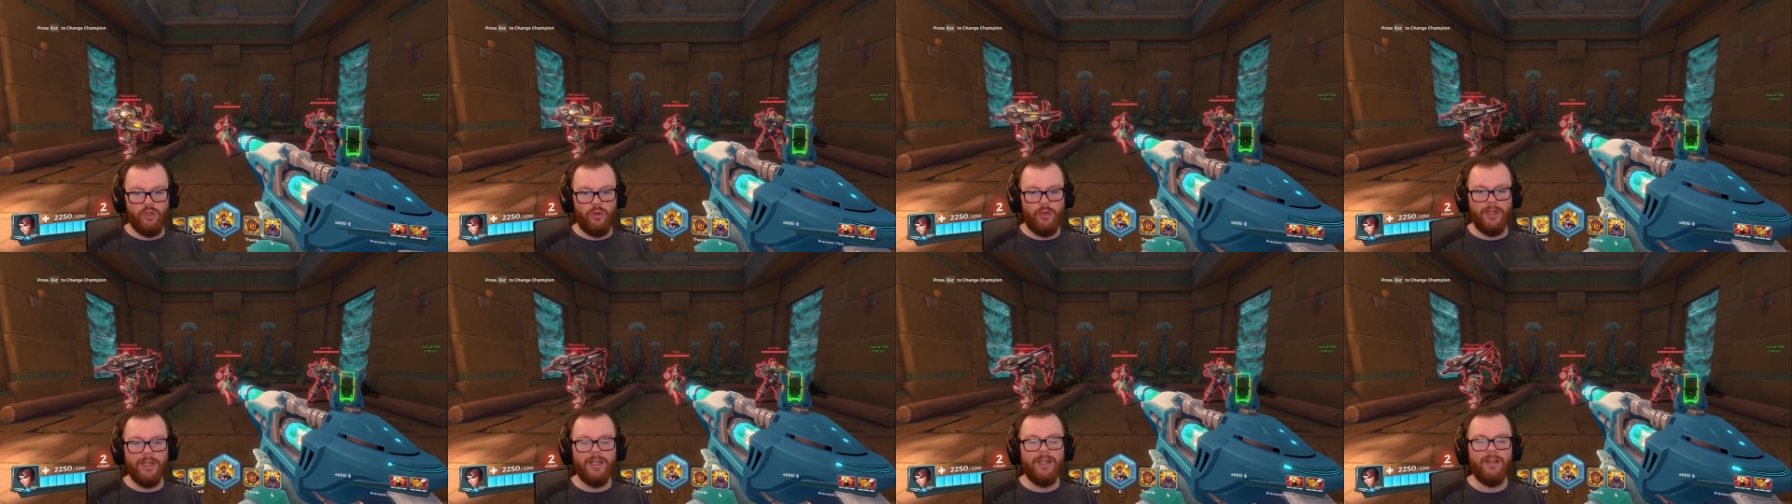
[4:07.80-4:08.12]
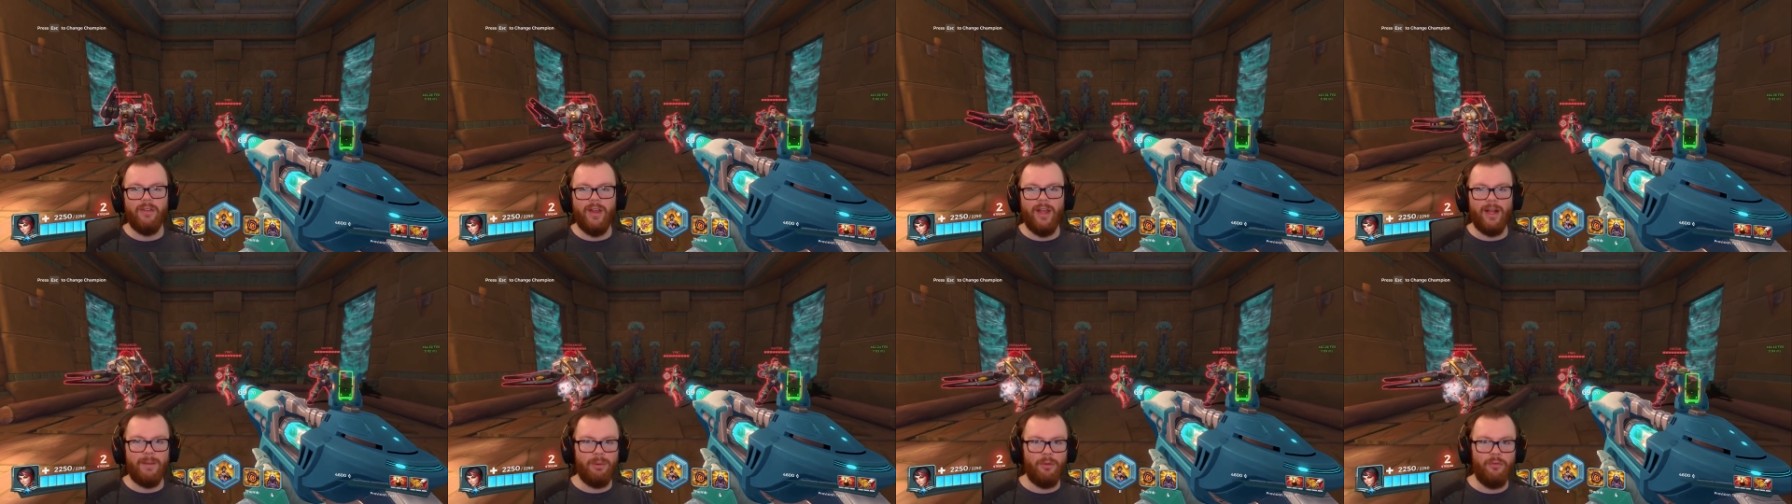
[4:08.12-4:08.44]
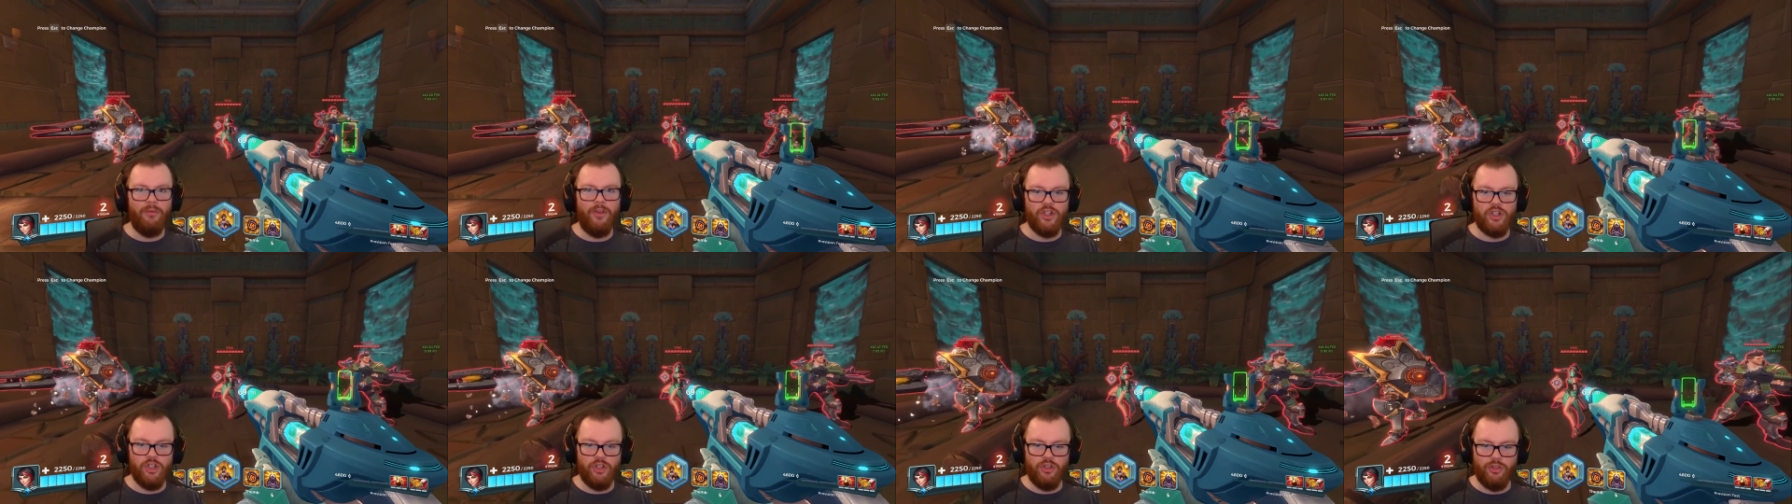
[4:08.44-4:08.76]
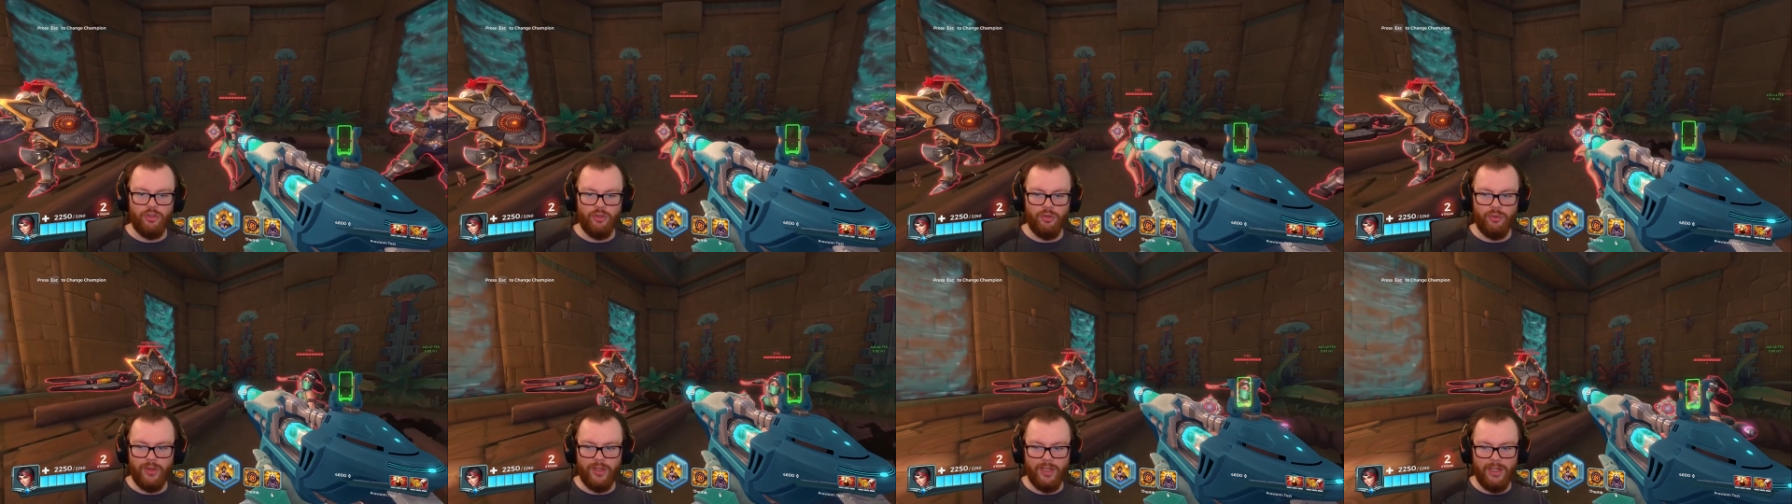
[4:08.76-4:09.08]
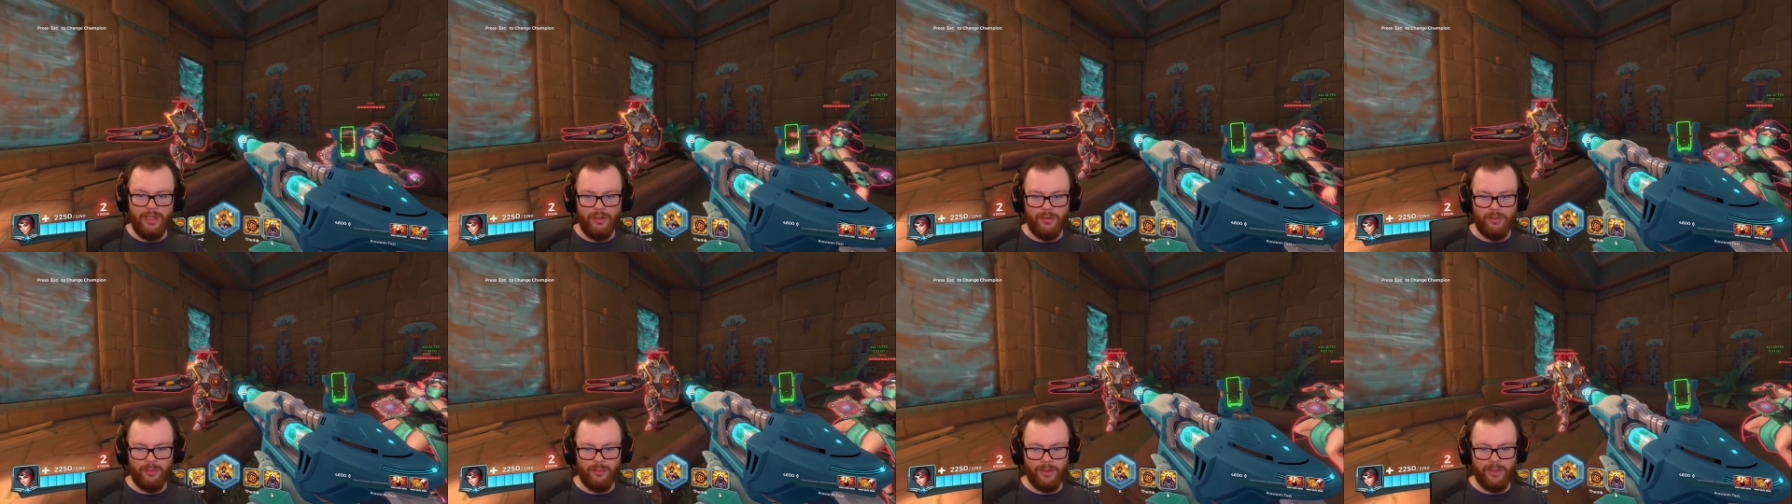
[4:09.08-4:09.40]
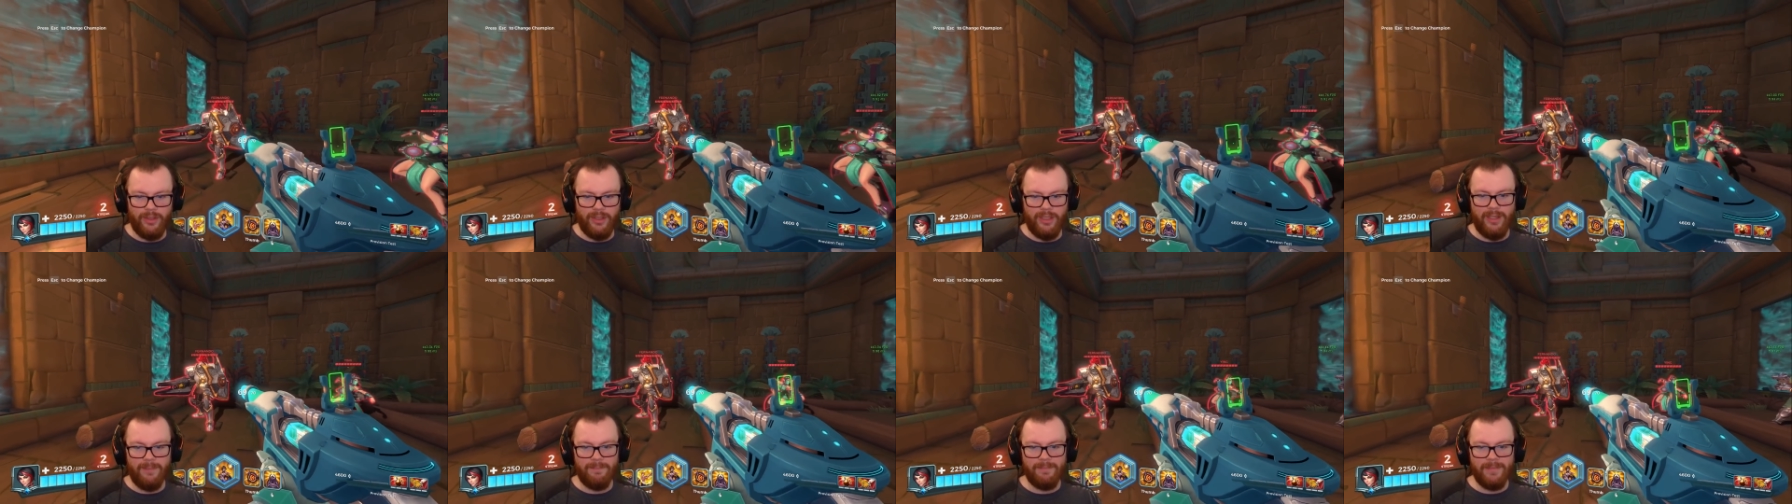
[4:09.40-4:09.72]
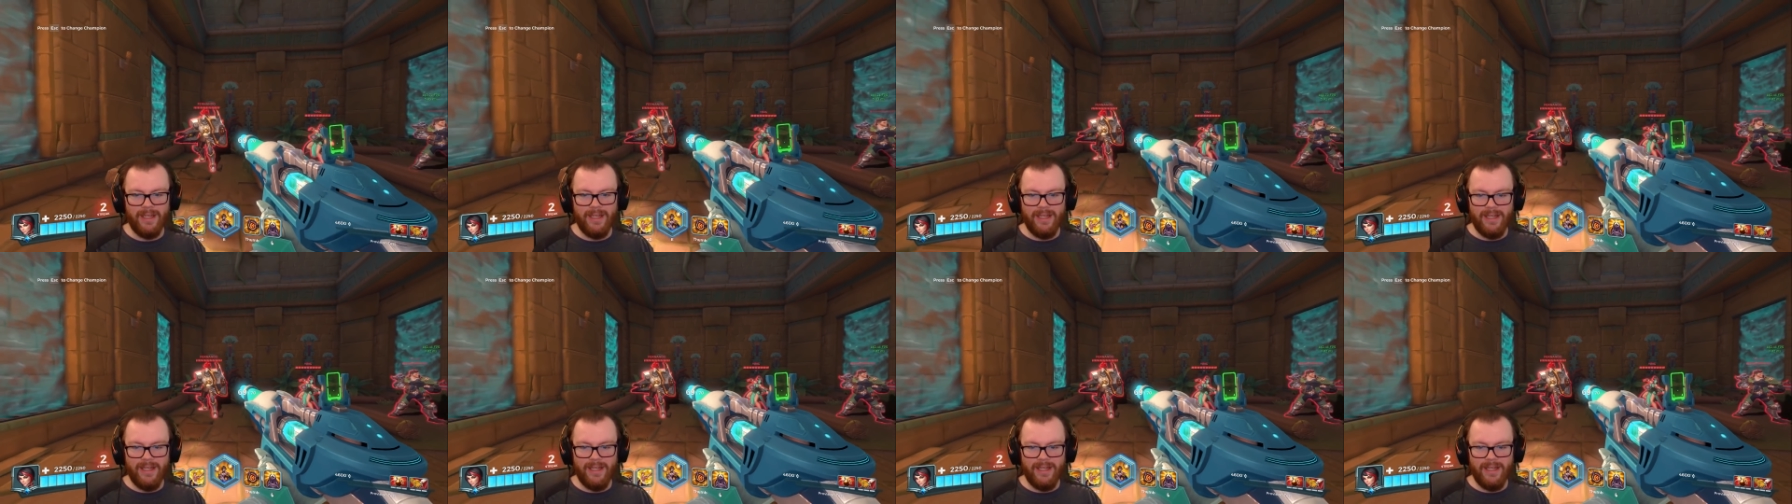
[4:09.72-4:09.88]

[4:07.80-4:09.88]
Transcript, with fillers: needed, like, provision 2 there, really.